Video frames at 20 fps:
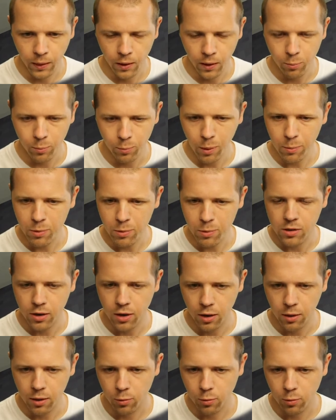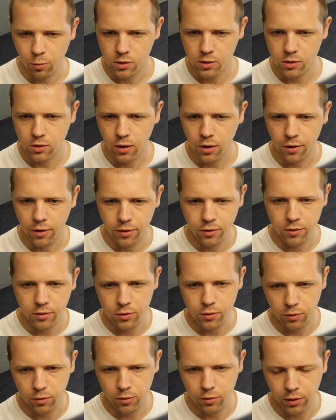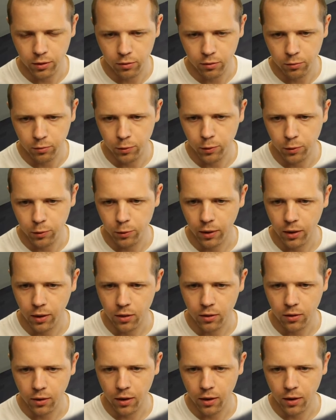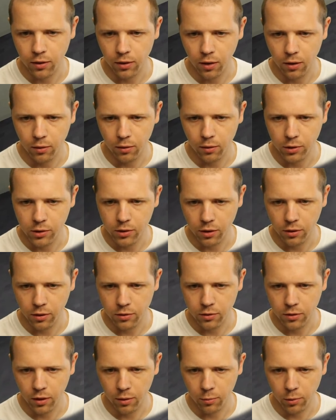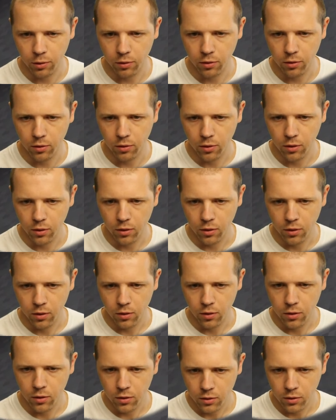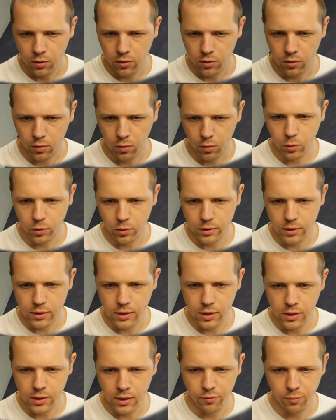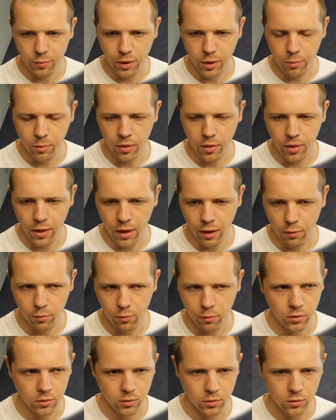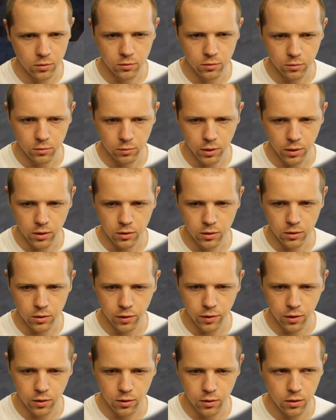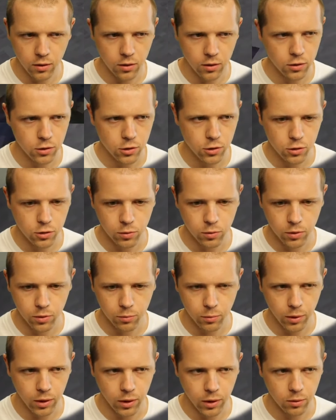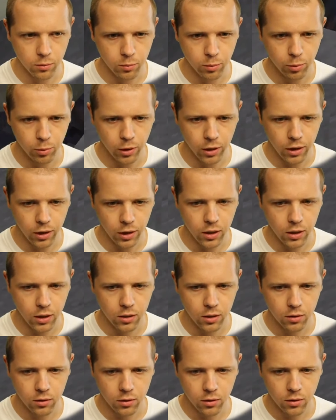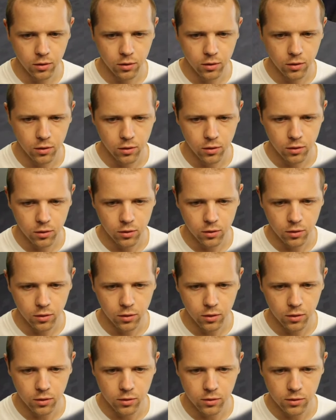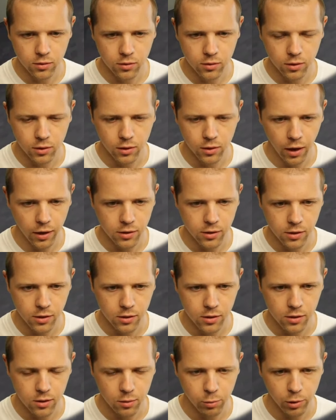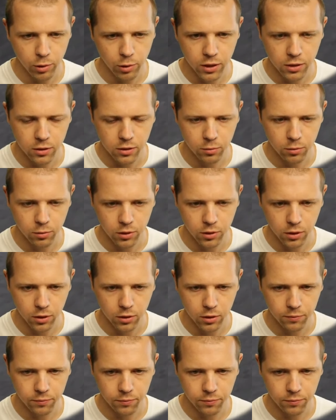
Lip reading: the timer wasn't started, so I know when you right click on it that'll restart the timer. So we'll see if maybe that will rectify the issue and make it break, because it kind of needs to break to really...